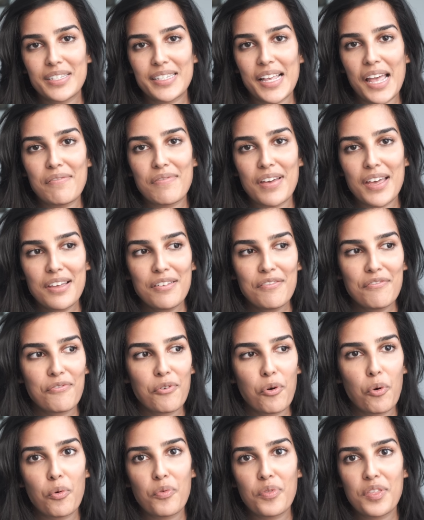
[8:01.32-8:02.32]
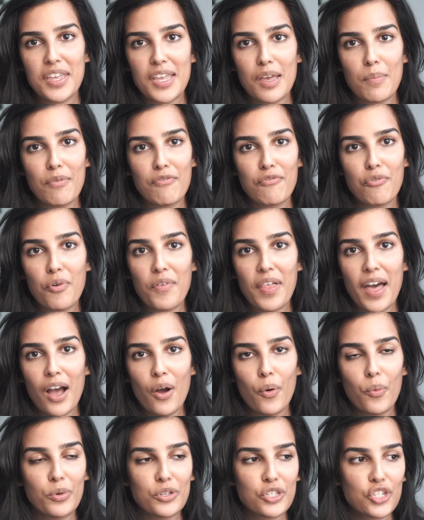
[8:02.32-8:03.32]
saving for the year before
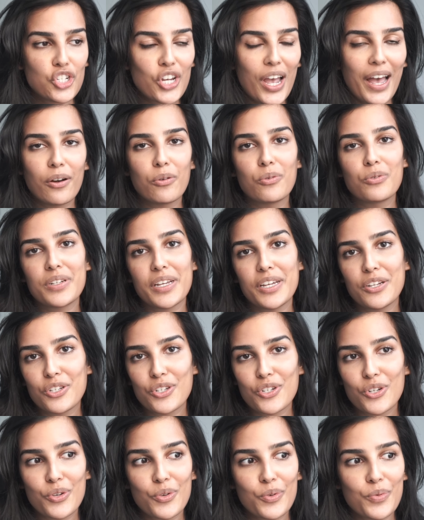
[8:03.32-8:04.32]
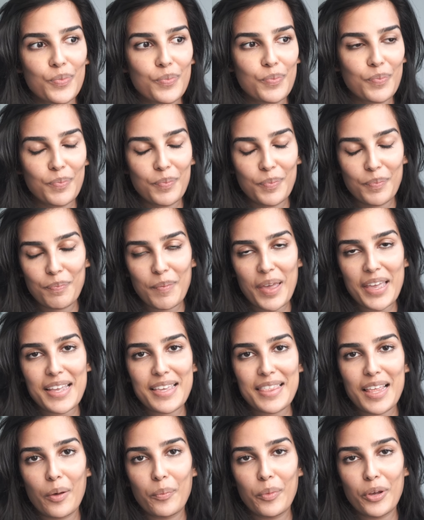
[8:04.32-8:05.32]
that was channeled into making
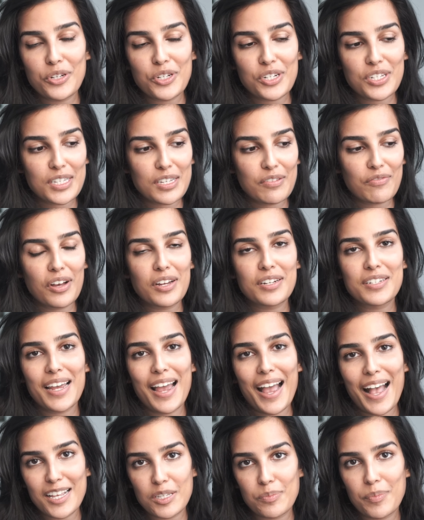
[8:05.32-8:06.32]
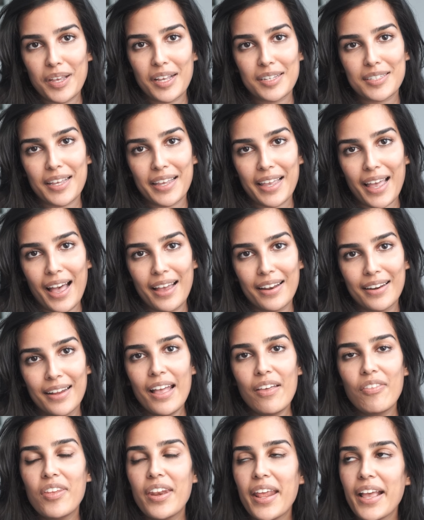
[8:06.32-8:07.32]
that emergency fund as big as I can.
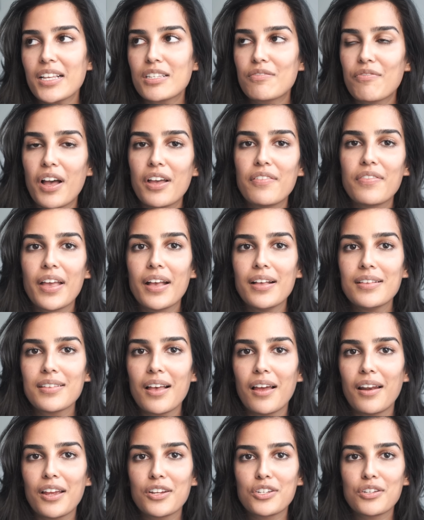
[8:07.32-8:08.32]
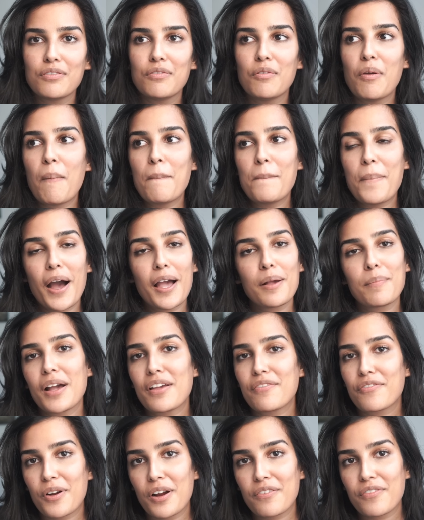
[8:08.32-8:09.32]
In the next 5 years, I like to buy my
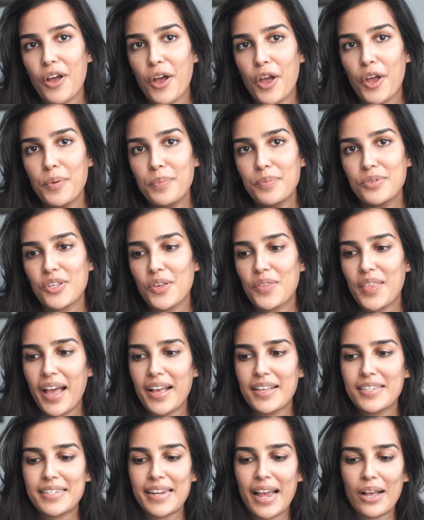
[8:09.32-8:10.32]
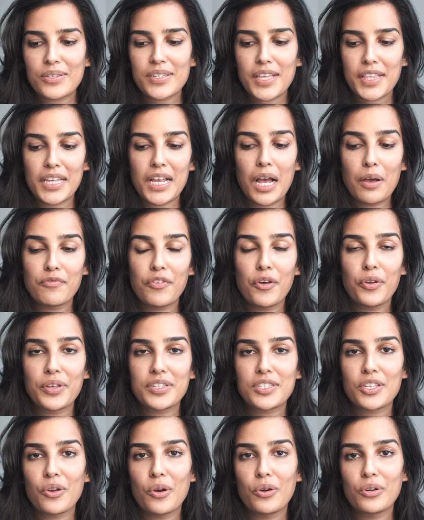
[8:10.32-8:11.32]
forever home. So that is now something I'm
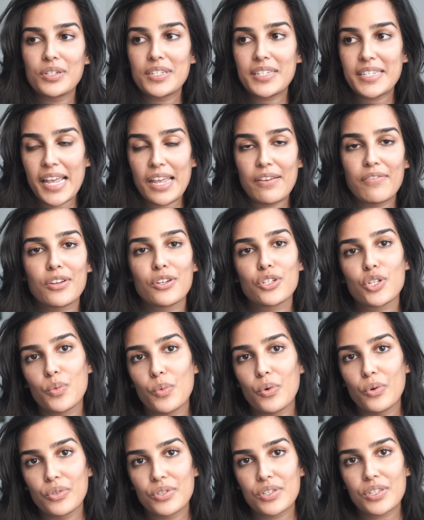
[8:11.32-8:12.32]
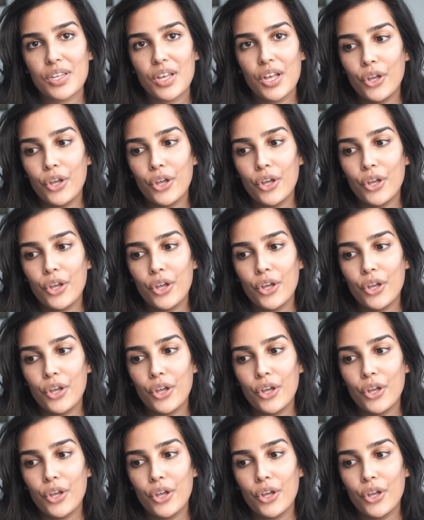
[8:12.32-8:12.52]
focusing on saving towards.